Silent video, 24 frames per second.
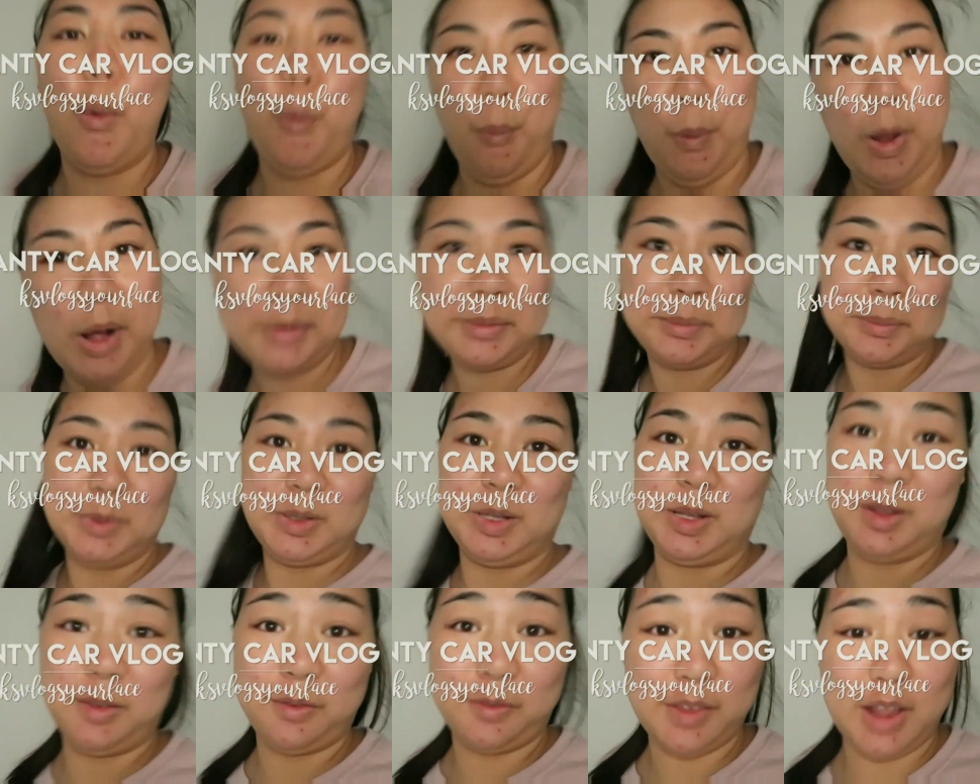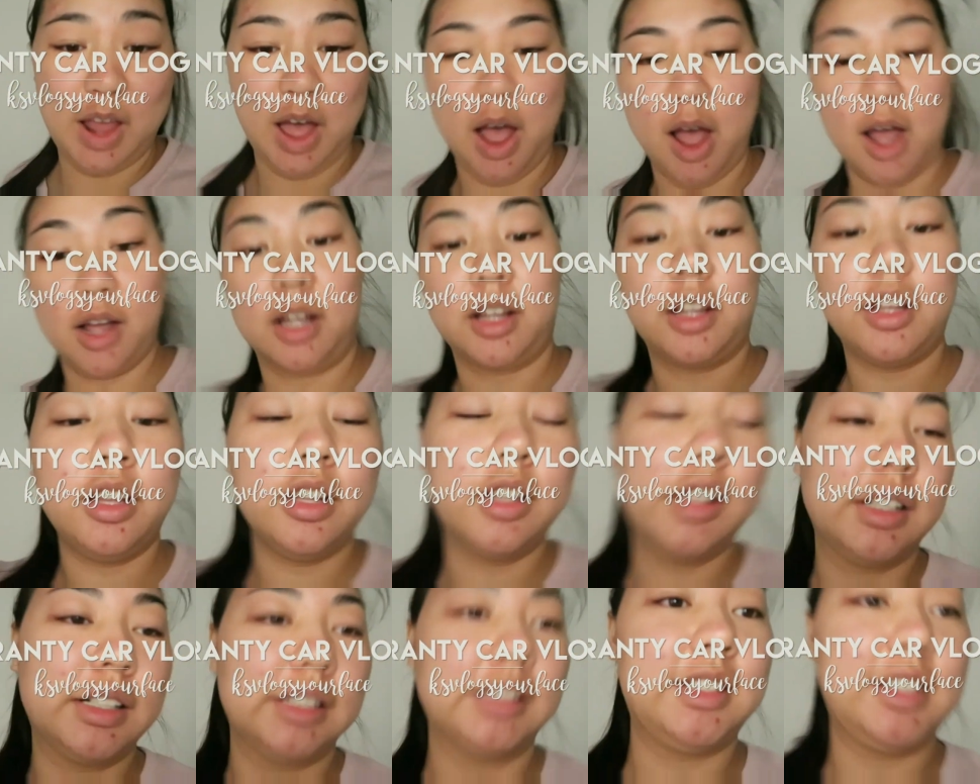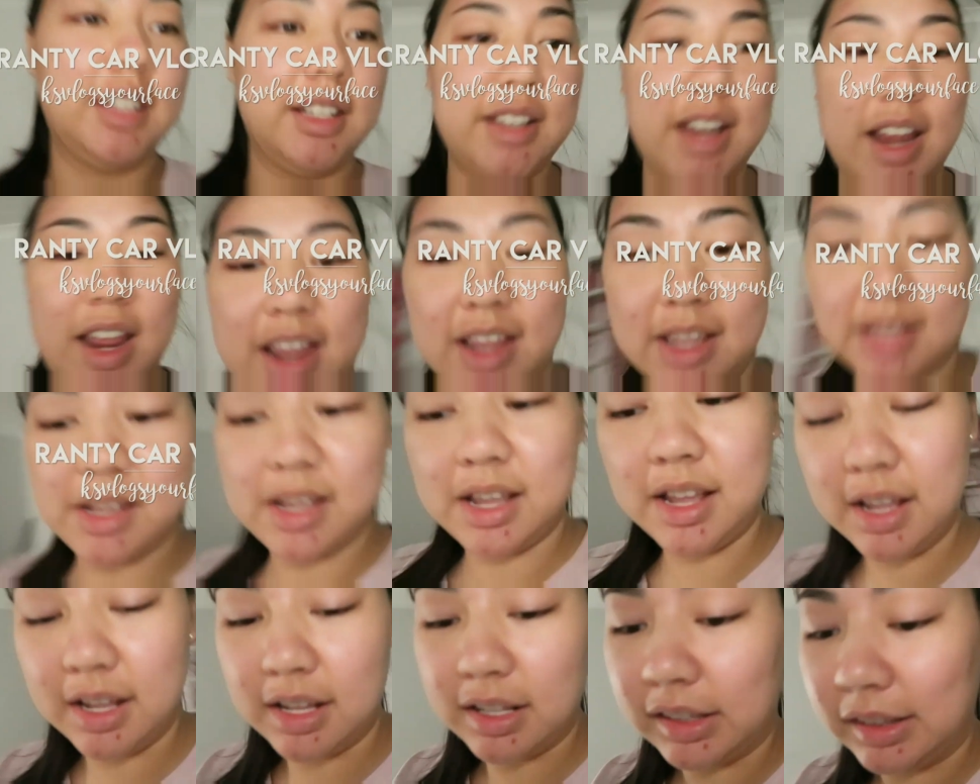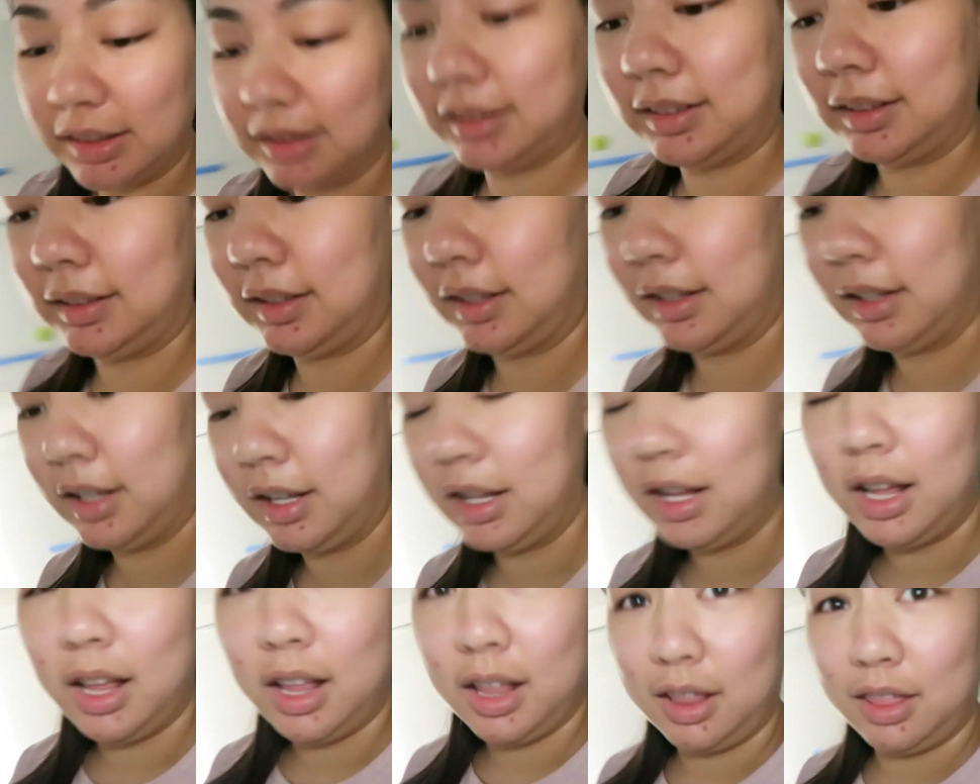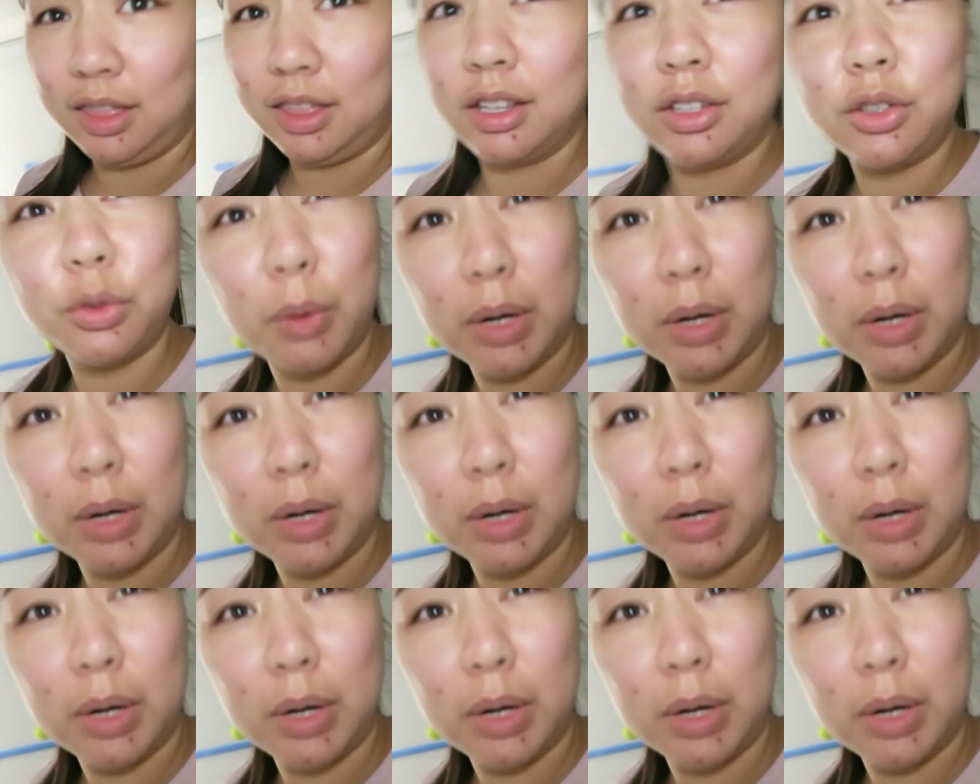Welcome to the vlog. Today is the